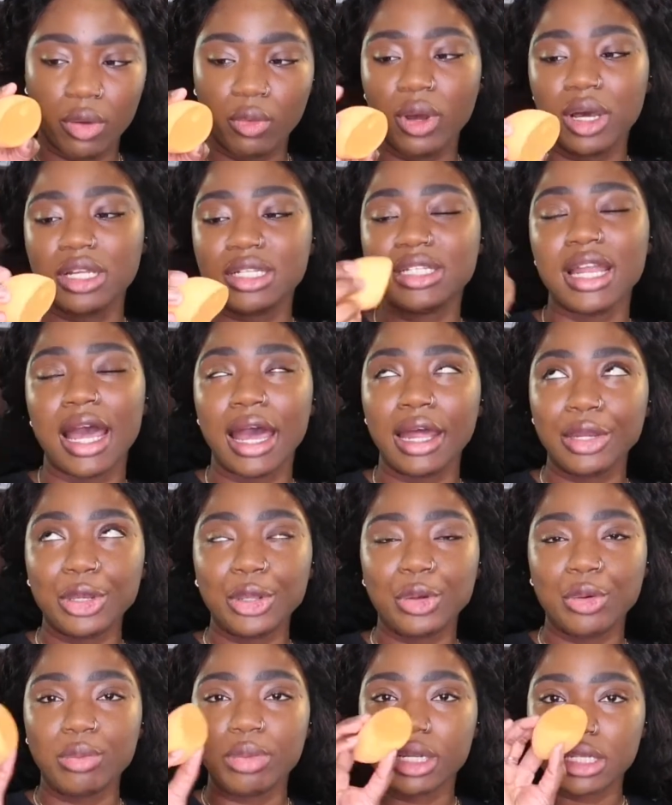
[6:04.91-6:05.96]
well, it's not
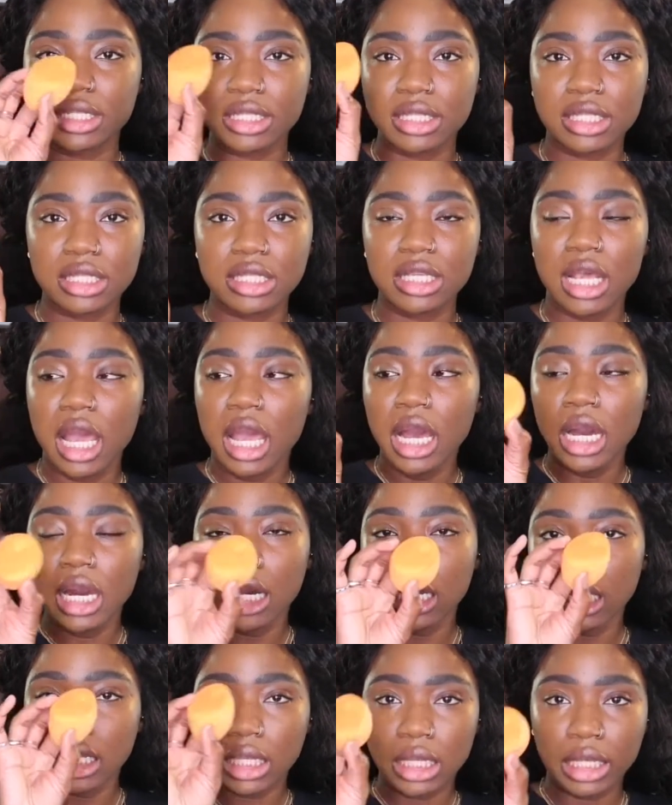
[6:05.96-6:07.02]
new, but this is
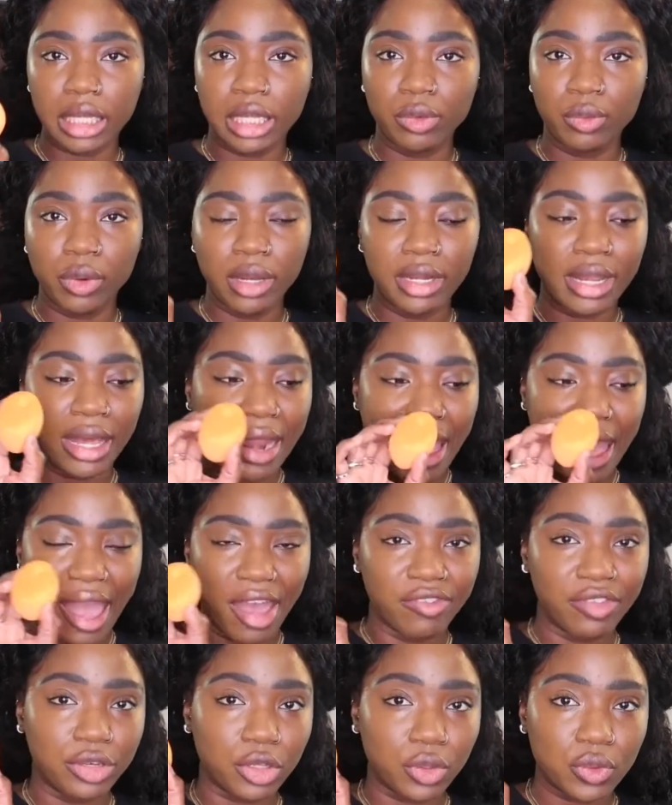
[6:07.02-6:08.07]
a clean one that I
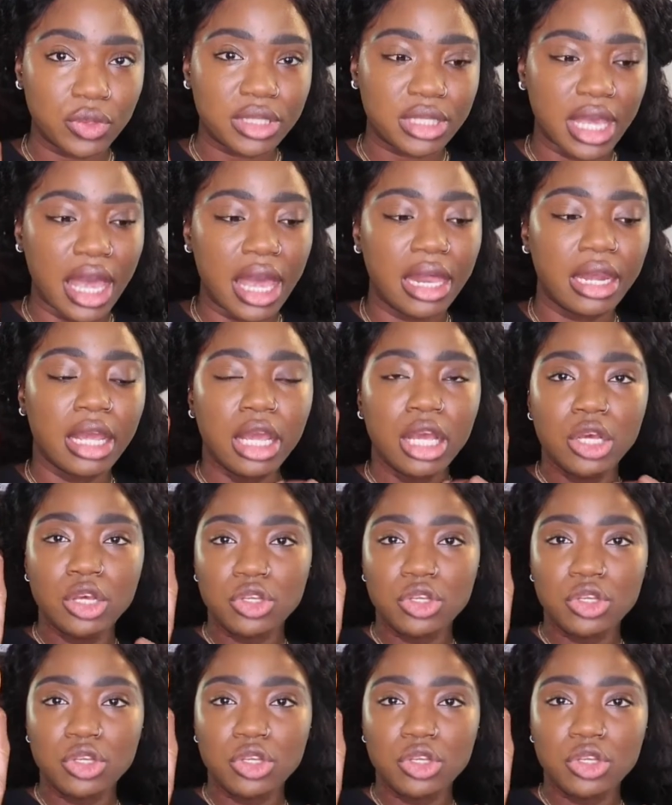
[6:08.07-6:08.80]
haven't used yet.